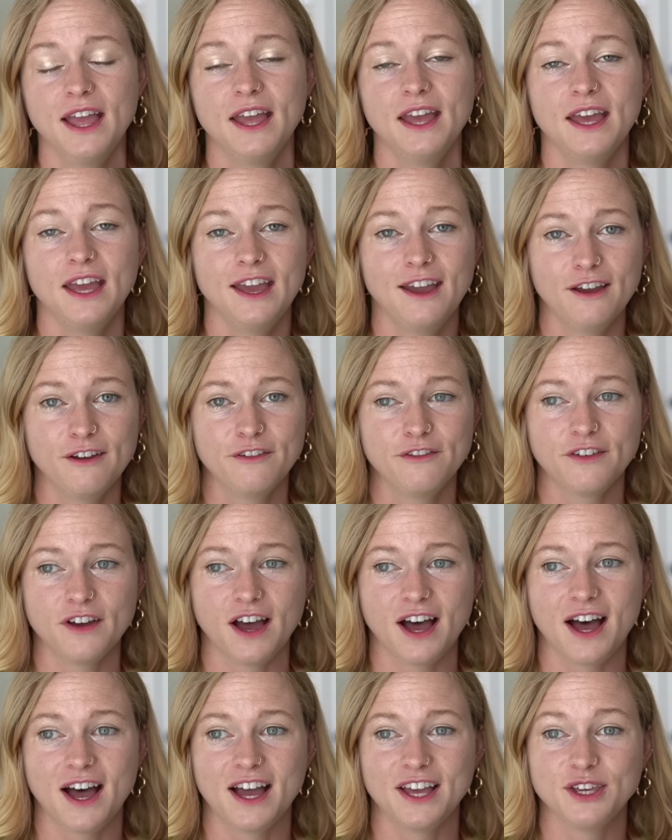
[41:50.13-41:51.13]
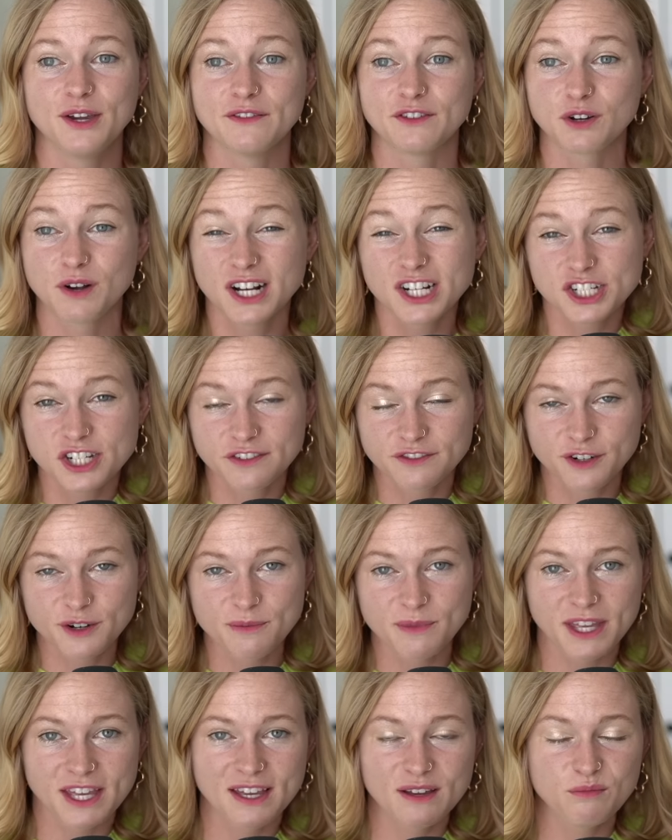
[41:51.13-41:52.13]
If uh, you have a question for
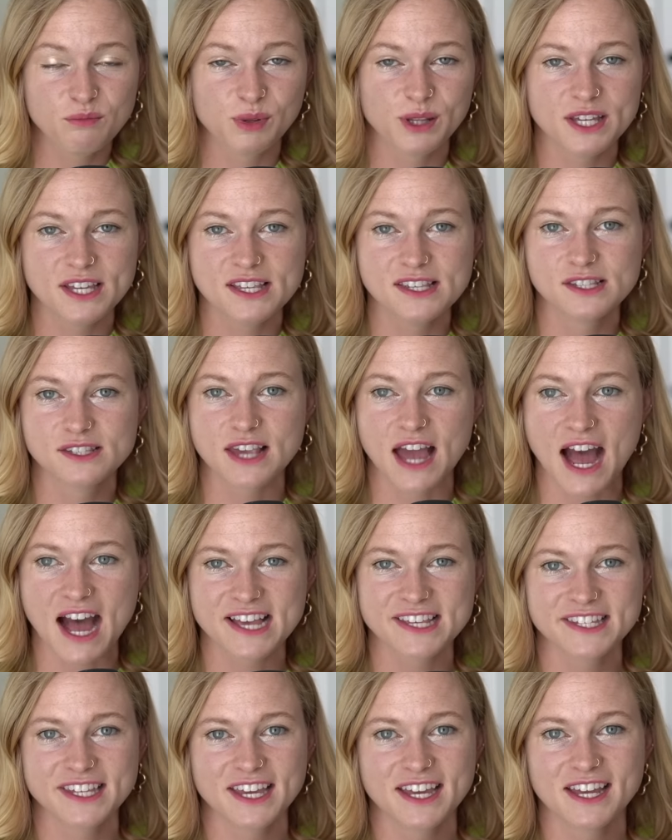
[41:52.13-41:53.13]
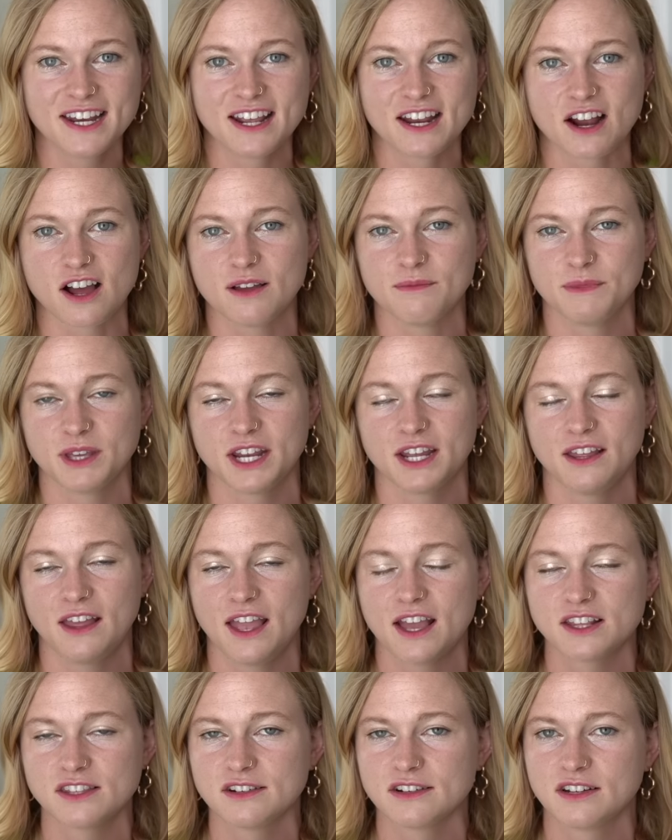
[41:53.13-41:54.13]
me, please ask it, and I'm going to
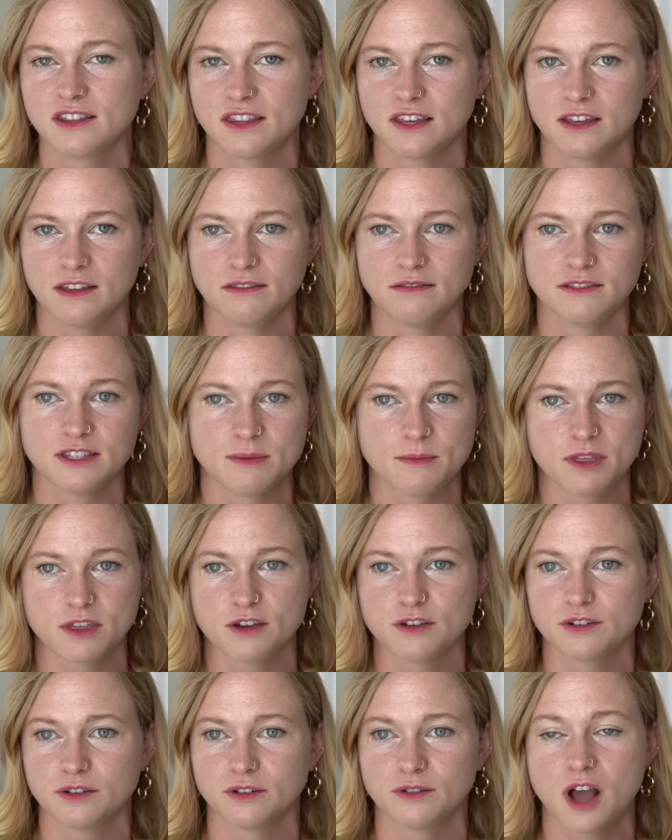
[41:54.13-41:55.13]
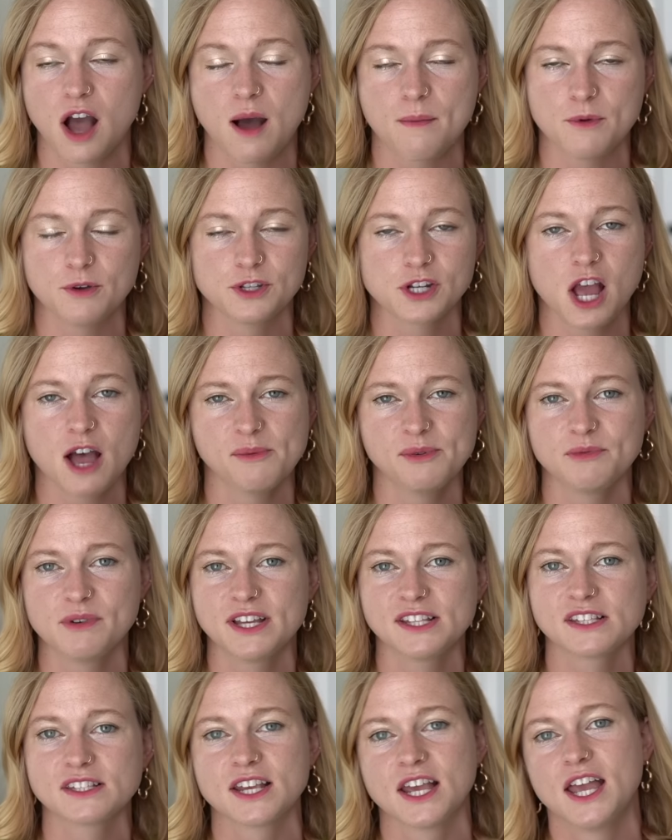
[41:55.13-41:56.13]
answer the some of the co most common
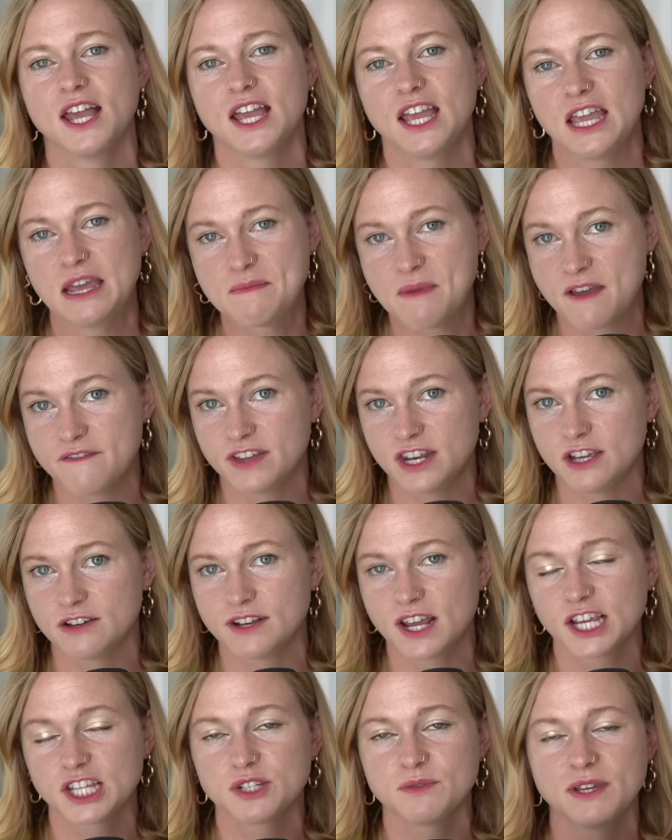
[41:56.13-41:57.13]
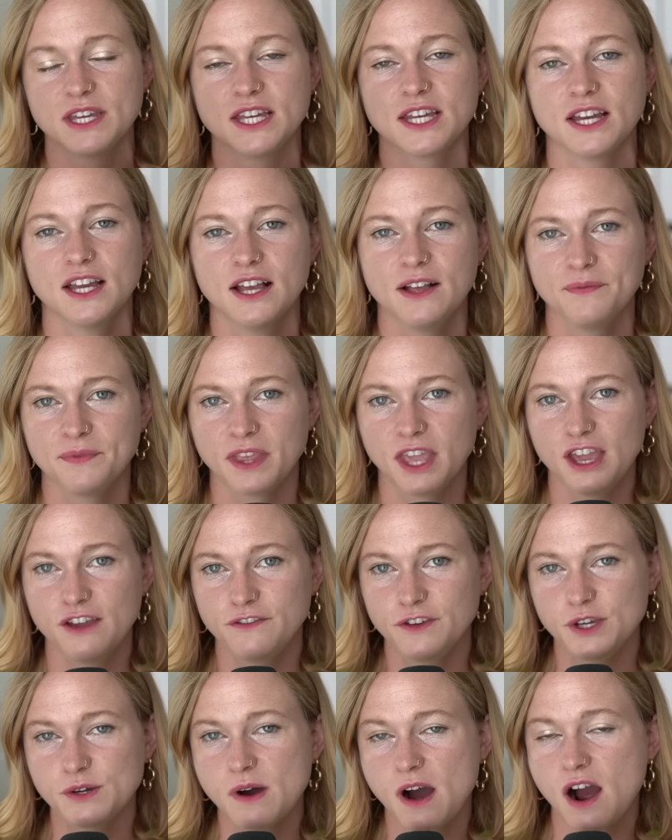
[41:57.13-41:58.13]
ones in my video next week. If
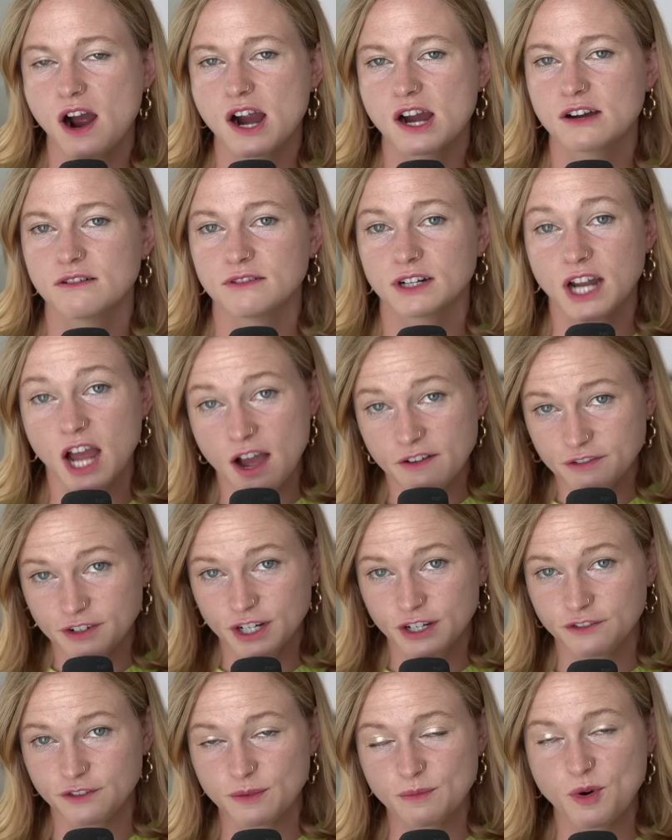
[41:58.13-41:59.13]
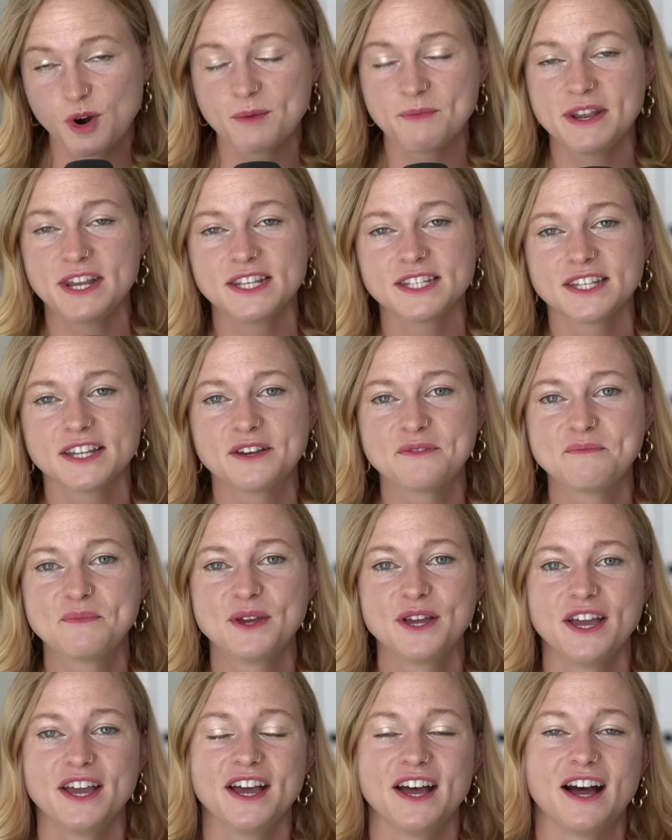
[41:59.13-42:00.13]
you are recovering from Mormonism,
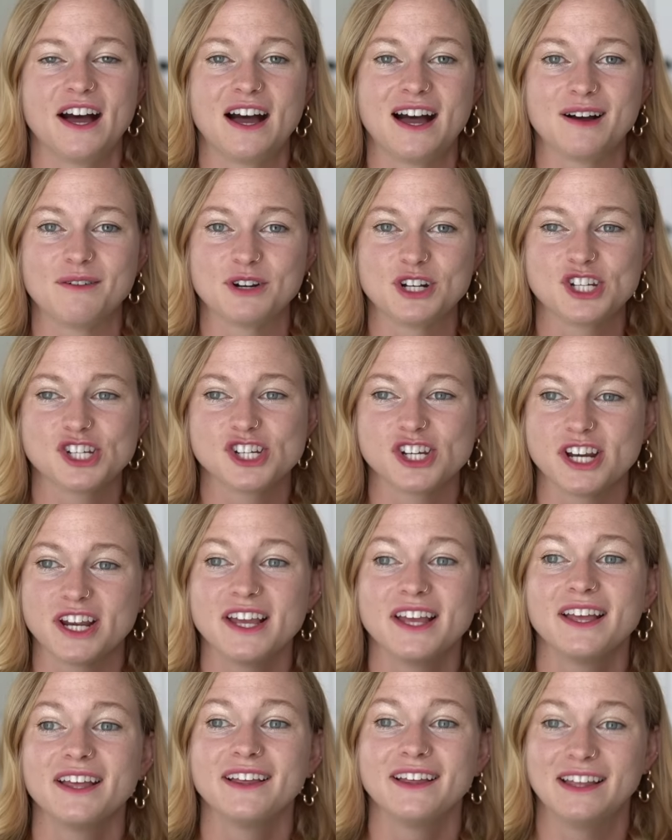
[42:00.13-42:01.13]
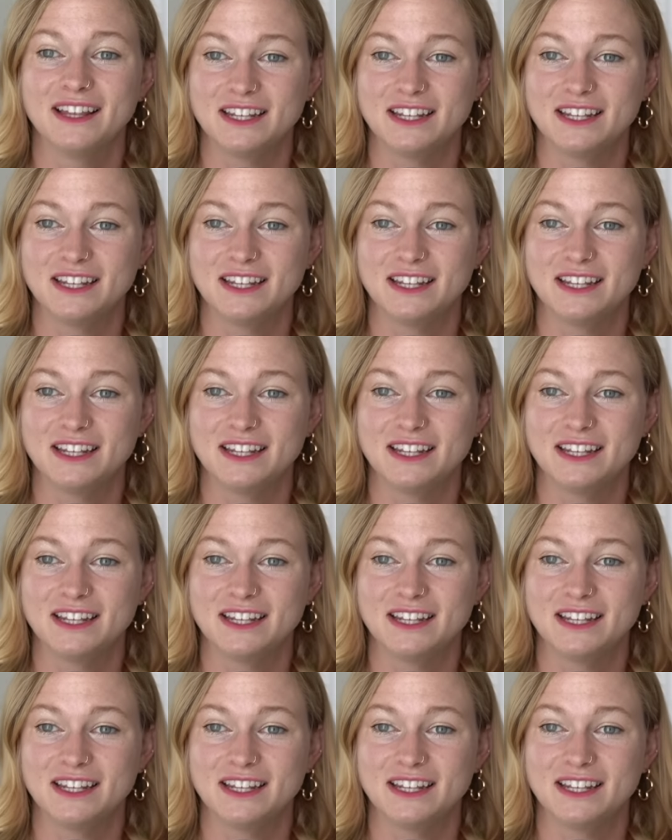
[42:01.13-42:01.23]
uh, which it